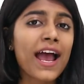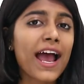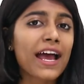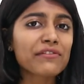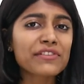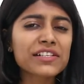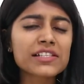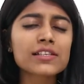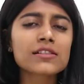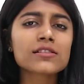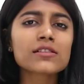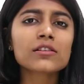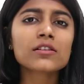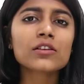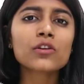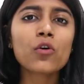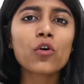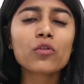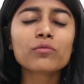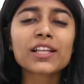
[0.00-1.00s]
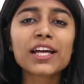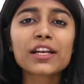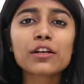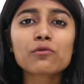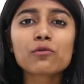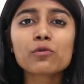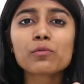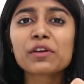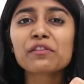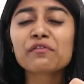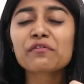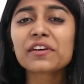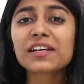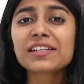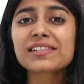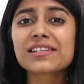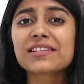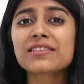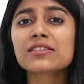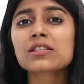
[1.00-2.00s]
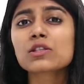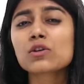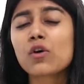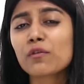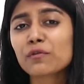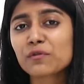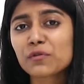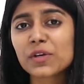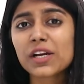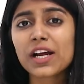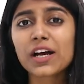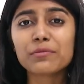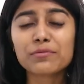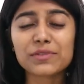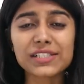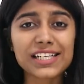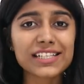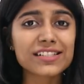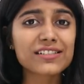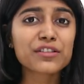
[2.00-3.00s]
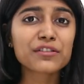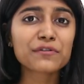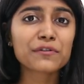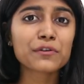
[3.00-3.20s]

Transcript: and we sincerely hope that it will be fixed in the software update in the